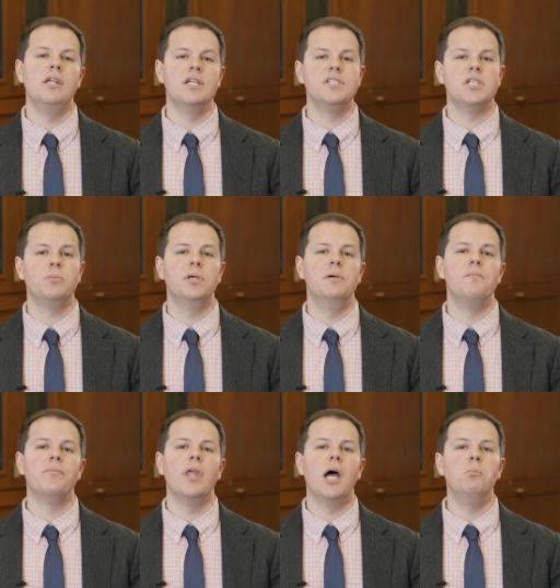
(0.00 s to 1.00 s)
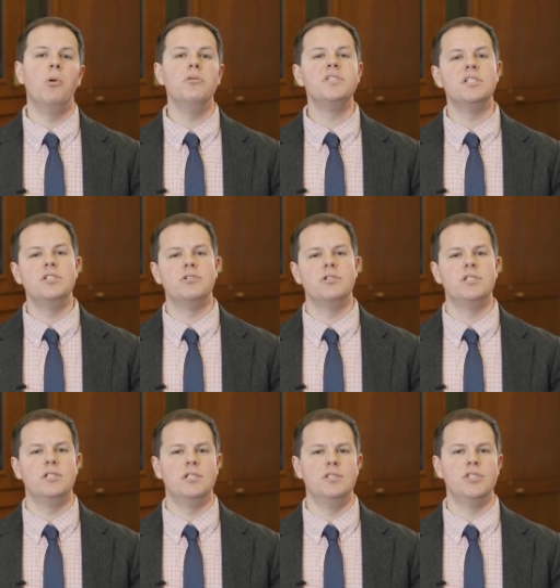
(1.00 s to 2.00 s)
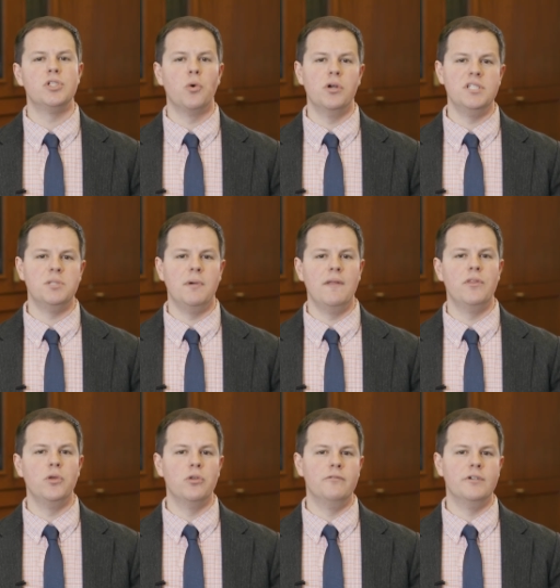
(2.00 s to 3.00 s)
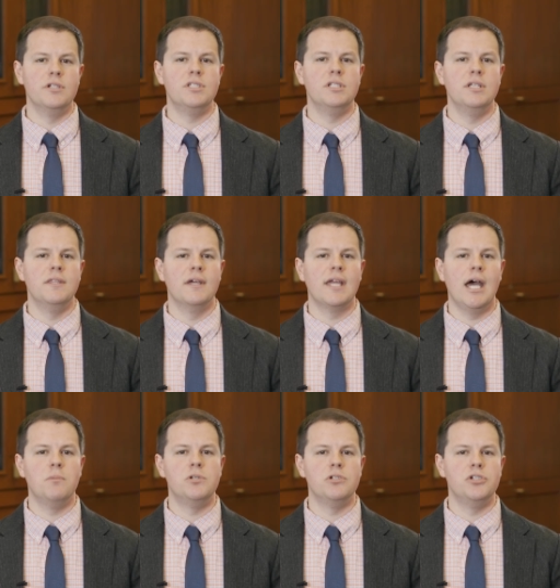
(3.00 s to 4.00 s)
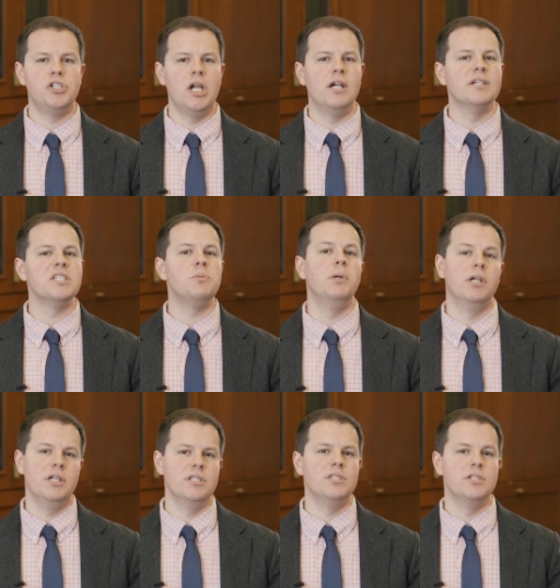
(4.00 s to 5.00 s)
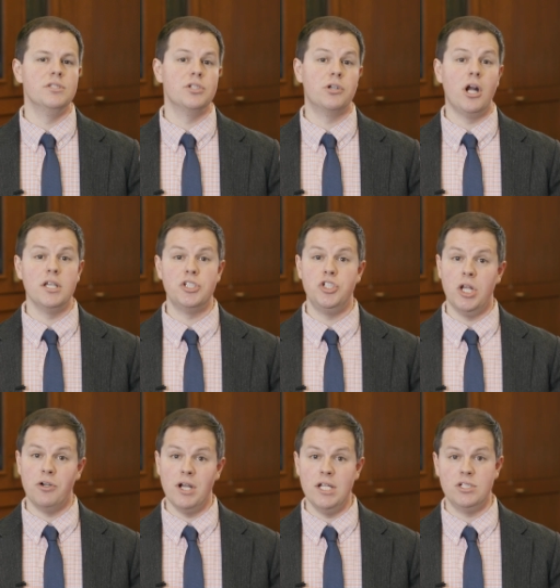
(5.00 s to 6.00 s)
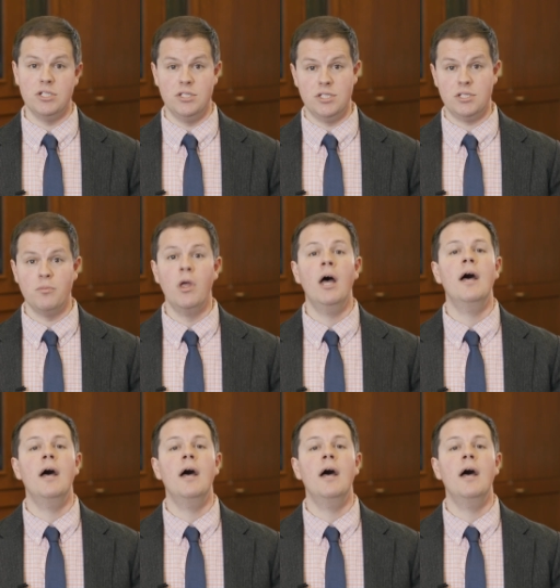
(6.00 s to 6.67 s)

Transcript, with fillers: an exhibit, I'm most interested in stories about the university that capture shared experiences across generations,